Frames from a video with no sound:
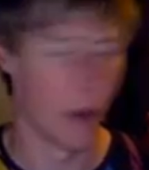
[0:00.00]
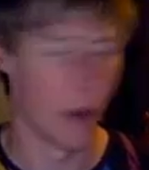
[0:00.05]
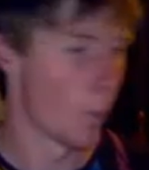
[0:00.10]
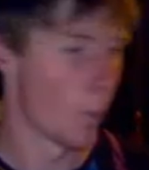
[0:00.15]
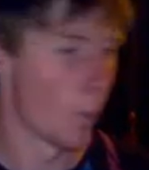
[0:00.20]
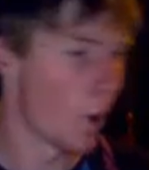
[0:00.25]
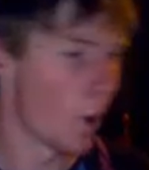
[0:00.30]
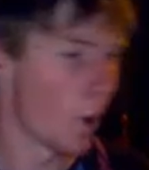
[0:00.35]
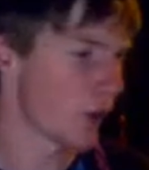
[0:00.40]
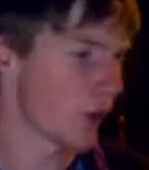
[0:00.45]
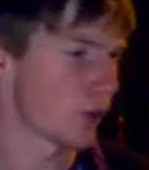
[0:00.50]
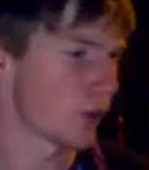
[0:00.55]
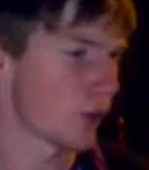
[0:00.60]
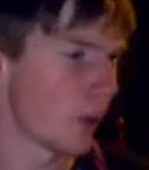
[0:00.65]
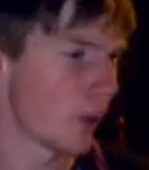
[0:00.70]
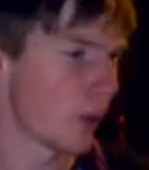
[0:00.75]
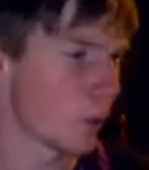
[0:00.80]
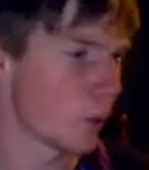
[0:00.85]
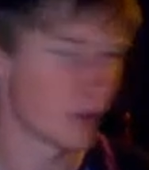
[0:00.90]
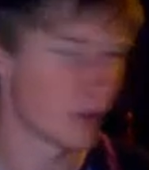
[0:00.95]
Why should I
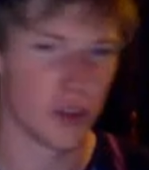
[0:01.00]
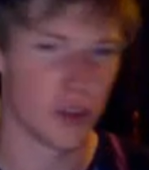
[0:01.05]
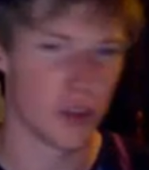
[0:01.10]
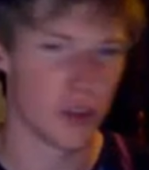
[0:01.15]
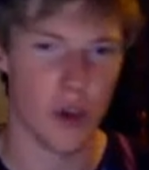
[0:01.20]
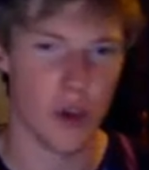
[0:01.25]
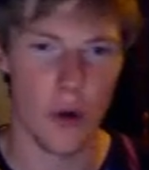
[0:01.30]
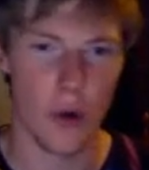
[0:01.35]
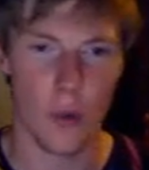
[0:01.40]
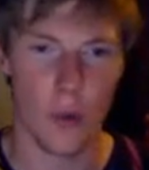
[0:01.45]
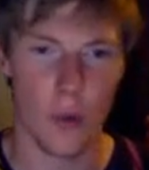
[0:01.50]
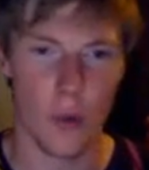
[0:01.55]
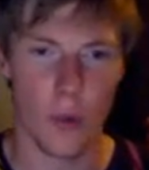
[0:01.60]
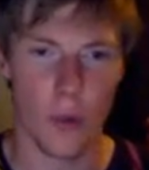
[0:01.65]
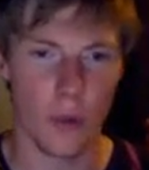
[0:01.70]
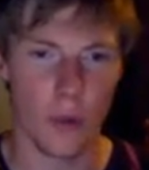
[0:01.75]
watch a show